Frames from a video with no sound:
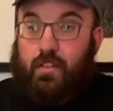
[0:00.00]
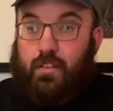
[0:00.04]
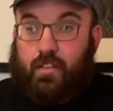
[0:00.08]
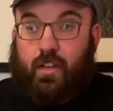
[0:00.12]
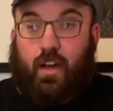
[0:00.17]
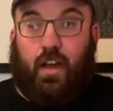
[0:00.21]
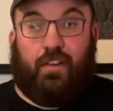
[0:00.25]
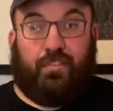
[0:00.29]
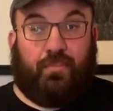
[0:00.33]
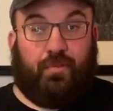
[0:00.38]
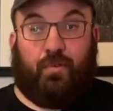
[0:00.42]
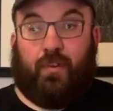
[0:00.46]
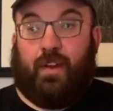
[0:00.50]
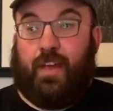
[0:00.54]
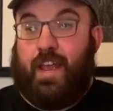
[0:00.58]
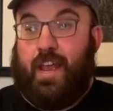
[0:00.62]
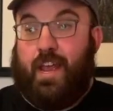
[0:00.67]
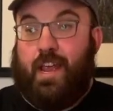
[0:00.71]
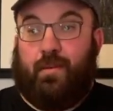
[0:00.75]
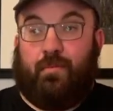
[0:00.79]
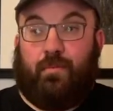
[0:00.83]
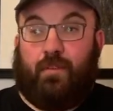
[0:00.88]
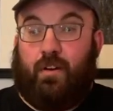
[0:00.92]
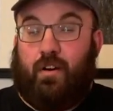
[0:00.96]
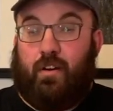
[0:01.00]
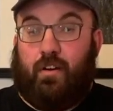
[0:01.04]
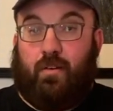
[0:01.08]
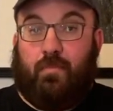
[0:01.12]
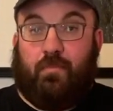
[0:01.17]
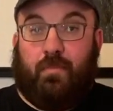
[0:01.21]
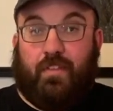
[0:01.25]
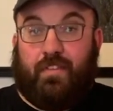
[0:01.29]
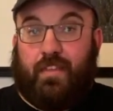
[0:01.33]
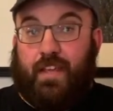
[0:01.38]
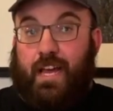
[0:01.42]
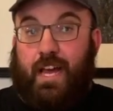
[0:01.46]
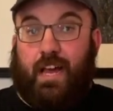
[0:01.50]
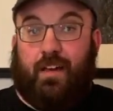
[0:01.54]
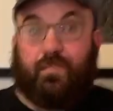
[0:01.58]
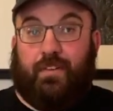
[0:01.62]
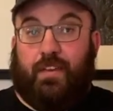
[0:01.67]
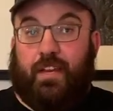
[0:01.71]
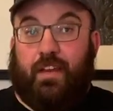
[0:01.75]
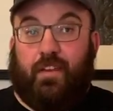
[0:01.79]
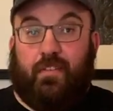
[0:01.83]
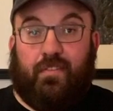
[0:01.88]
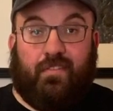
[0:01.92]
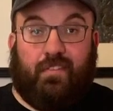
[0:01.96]
Guys want to hammer on them that they haven't
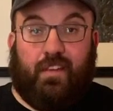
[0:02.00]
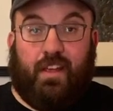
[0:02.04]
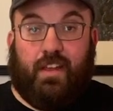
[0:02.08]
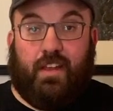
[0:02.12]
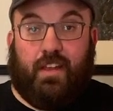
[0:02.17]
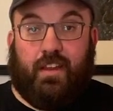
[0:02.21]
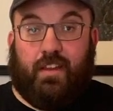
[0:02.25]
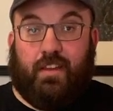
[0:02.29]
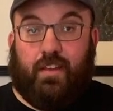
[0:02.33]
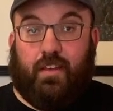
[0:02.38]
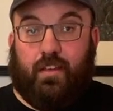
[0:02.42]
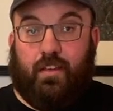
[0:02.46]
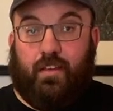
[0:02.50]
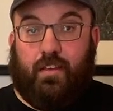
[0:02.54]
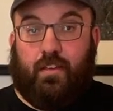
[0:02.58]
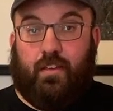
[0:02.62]
innovated.